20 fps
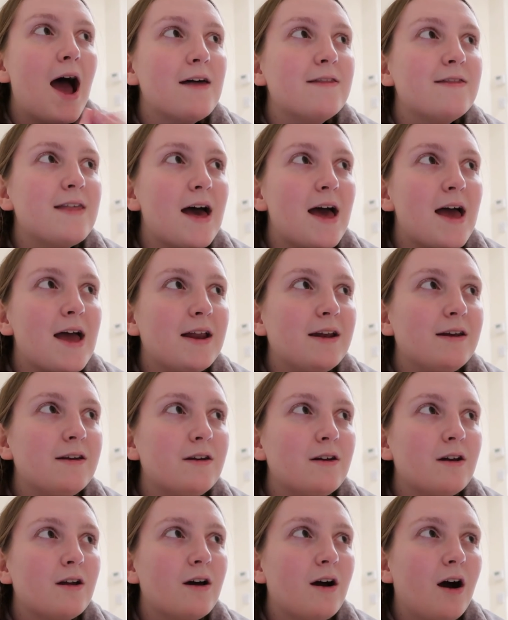and
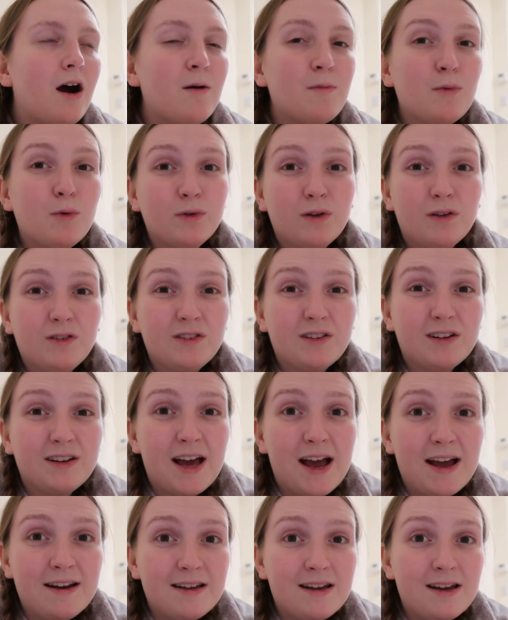then I'm also just going
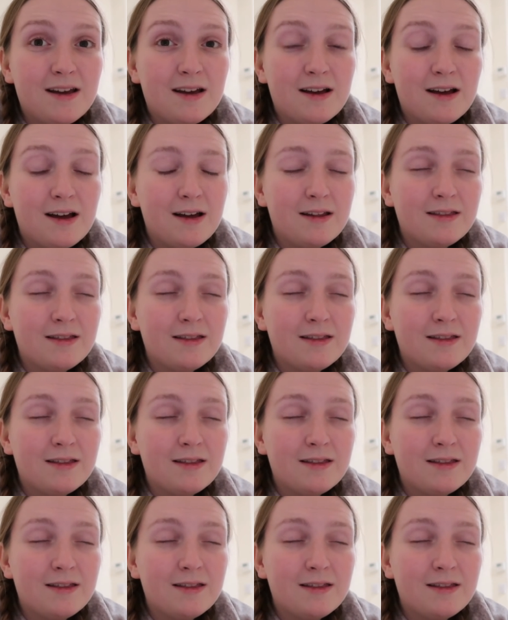to edit